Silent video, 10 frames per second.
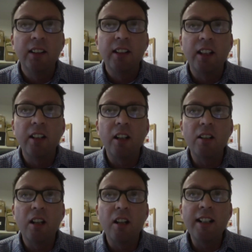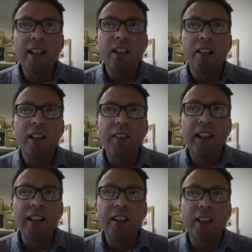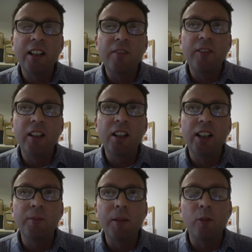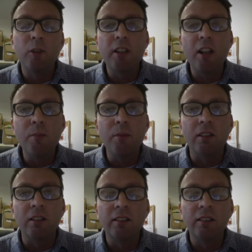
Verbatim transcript: So uh, idler, I think it feels a little bit more noble.